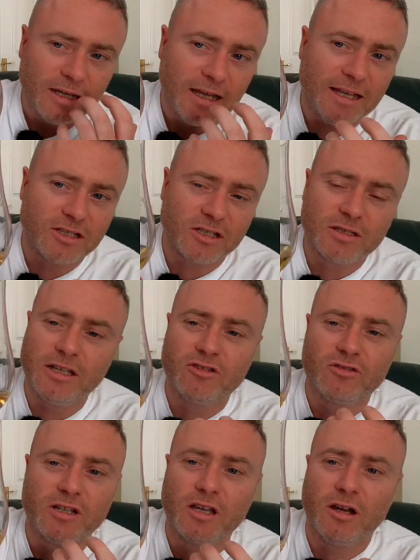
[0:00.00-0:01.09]
It just
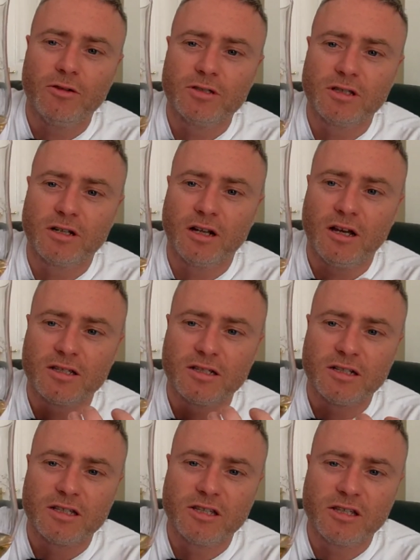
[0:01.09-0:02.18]
literally coats the glass
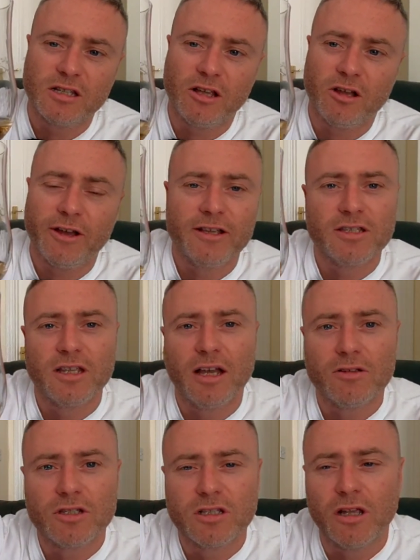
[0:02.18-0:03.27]
and it slides
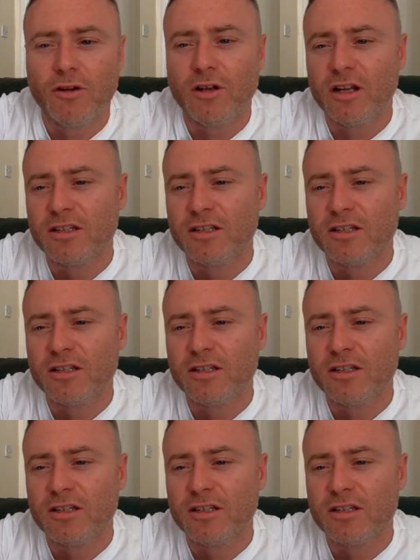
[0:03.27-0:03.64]
down slowly.